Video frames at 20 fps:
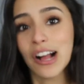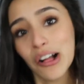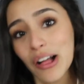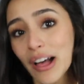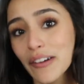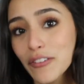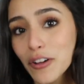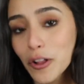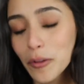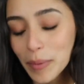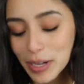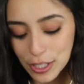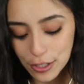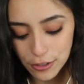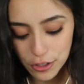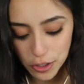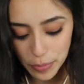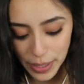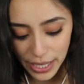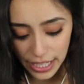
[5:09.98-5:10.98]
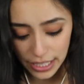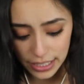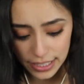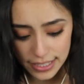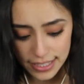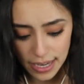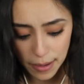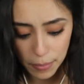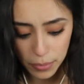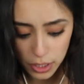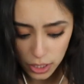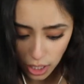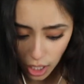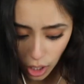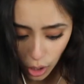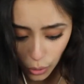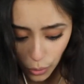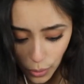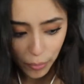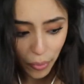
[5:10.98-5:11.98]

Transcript: I'll have all of my social media links down below.